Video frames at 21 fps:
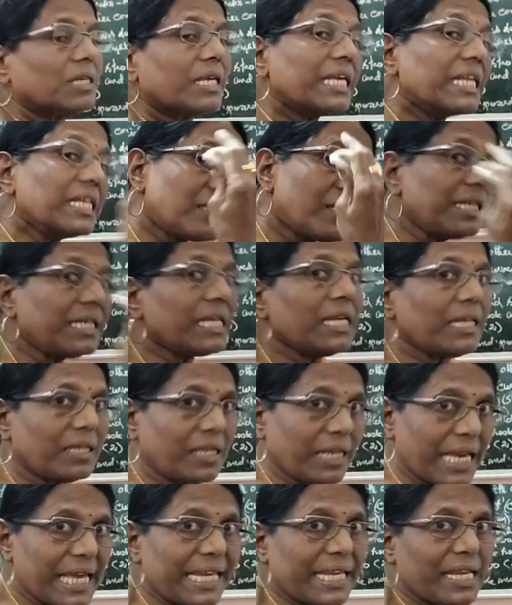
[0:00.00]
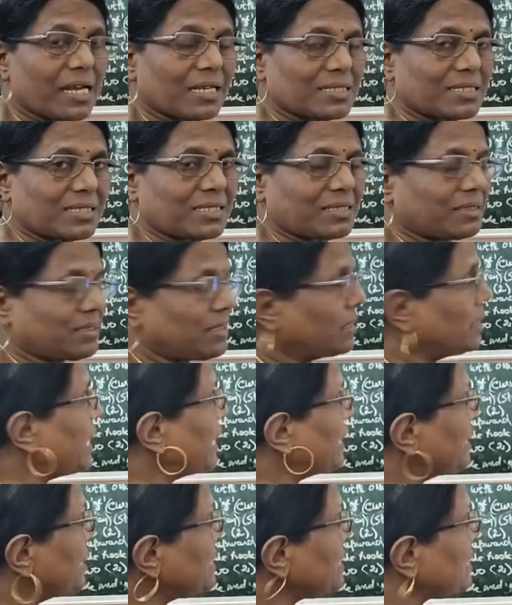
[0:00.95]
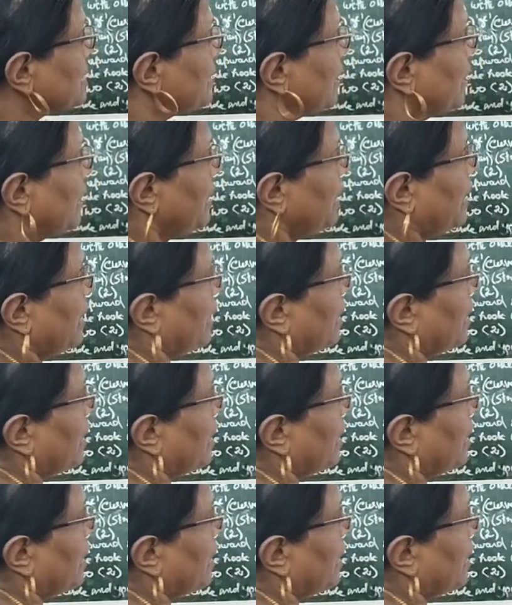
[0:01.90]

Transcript: in 3 areas. That is,